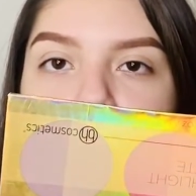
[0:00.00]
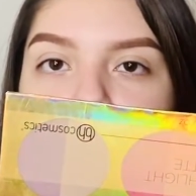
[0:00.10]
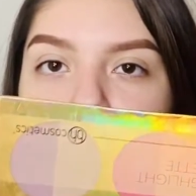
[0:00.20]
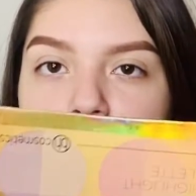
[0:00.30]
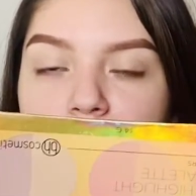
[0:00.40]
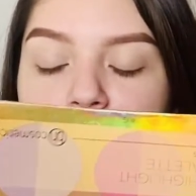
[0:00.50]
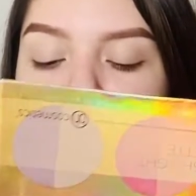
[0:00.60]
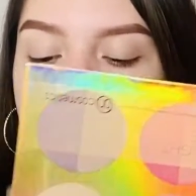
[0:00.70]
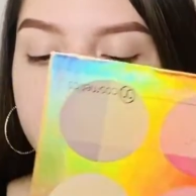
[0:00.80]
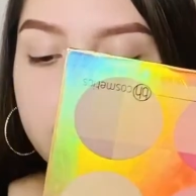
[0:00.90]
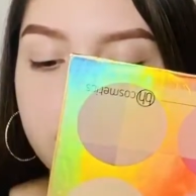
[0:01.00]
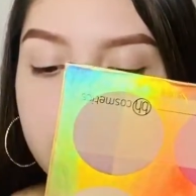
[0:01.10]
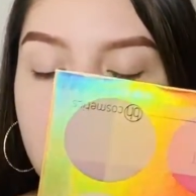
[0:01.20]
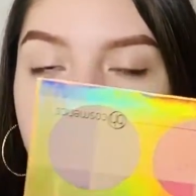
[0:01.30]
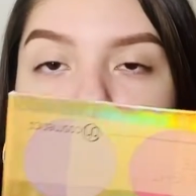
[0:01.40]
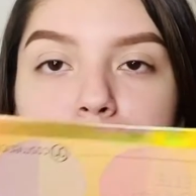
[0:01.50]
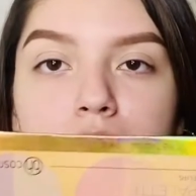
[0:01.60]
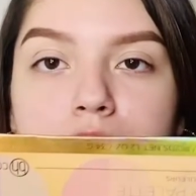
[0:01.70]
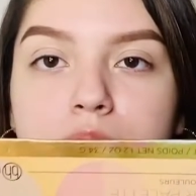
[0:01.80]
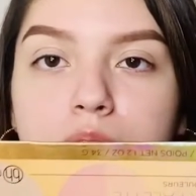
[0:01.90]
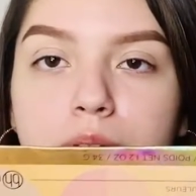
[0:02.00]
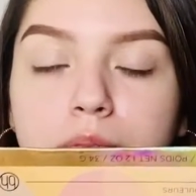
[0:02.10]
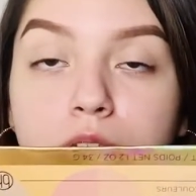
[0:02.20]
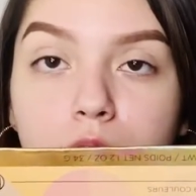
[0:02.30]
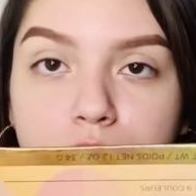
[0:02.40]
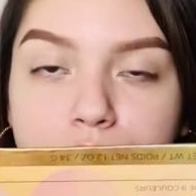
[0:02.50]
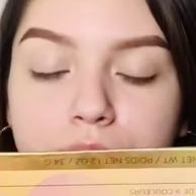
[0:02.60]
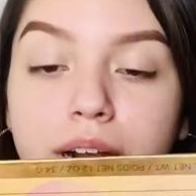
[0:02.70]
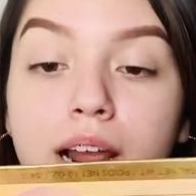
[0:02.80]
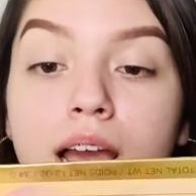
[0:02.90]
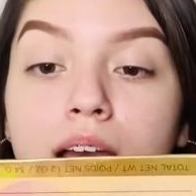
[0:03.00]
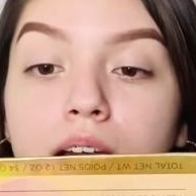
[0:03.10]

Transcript: foundation and the eyebrow products from the dollar store.